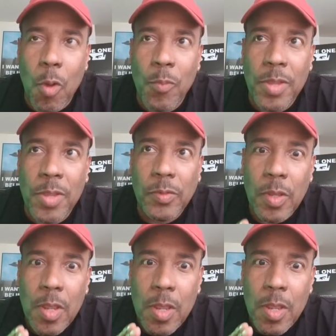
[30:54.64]
woman
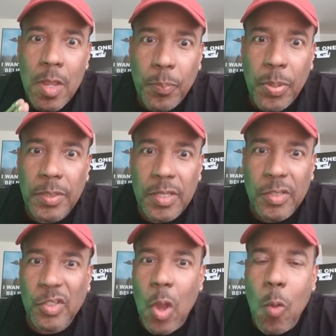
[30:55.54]
pussy
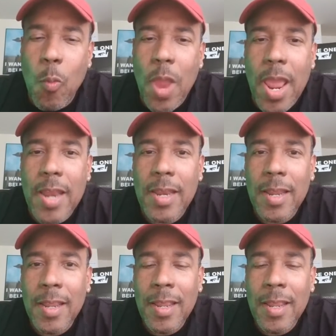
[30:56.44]
so wet